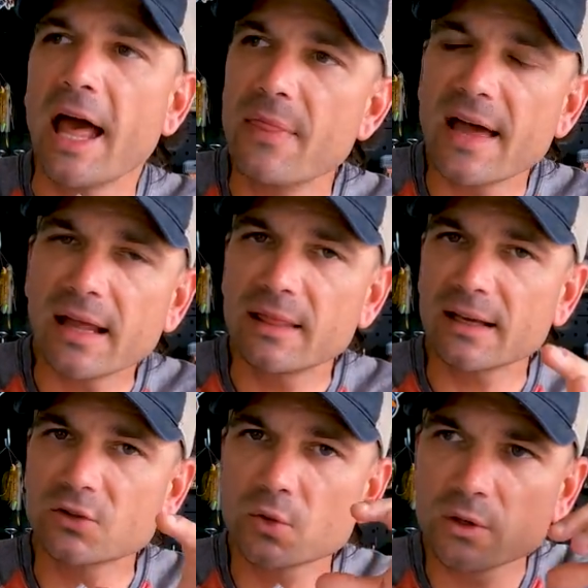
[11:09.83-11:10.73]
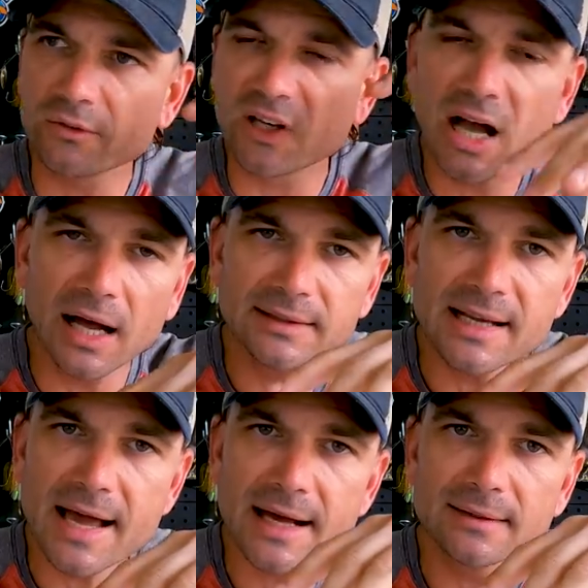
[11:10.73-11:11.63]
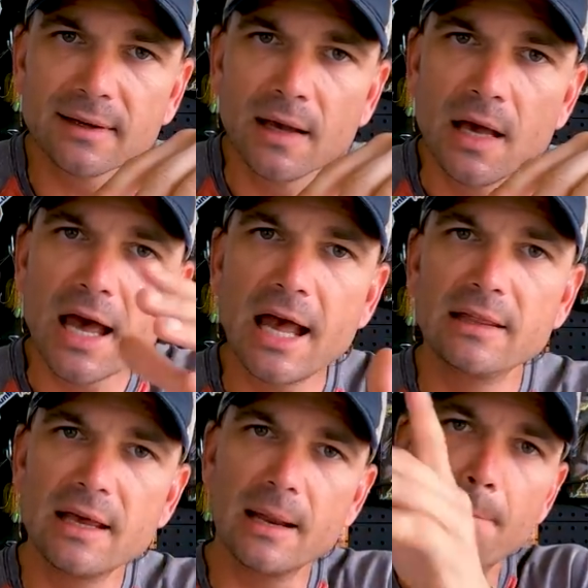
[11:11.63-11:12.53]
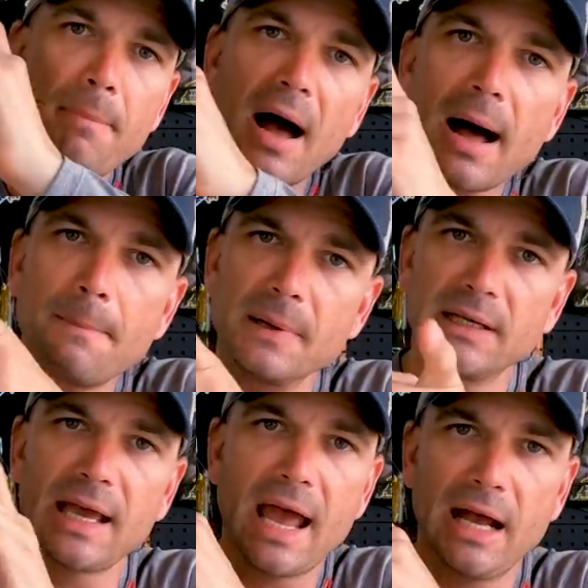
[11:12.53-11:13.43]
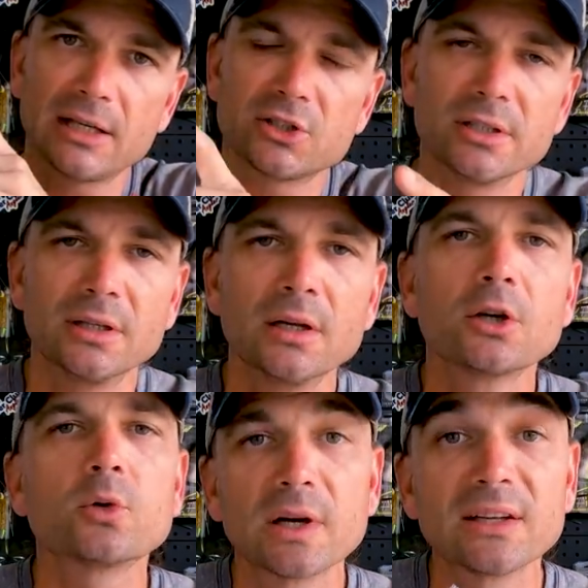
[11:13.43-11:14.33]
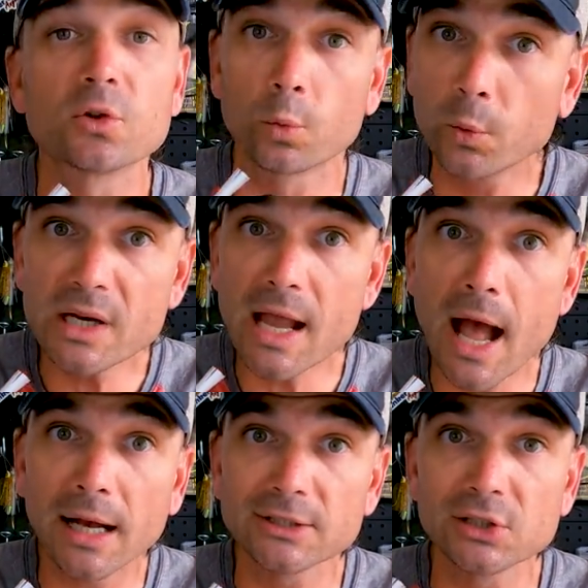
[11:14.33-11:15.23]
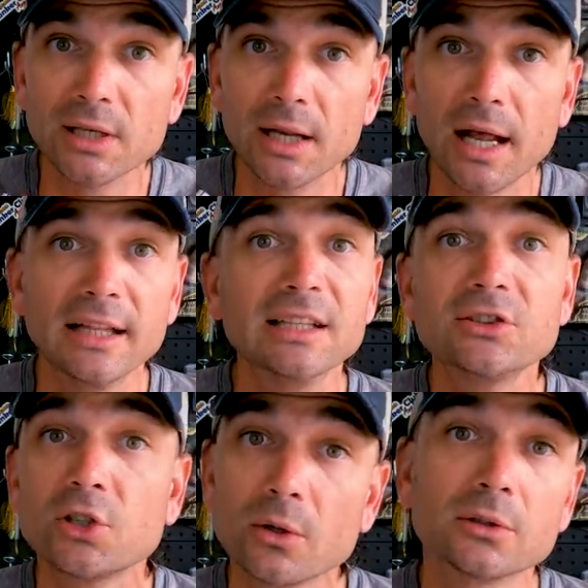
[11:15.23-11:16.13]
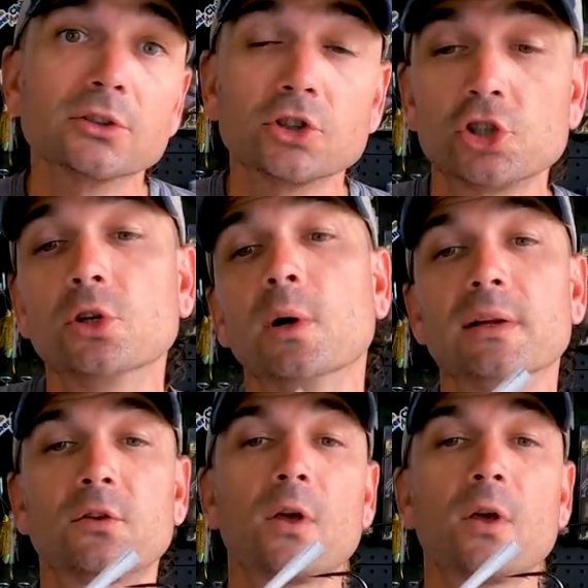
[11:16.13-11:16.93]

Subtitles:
and that sort of contact and then popping action creates a reaction, and these jokers chew it.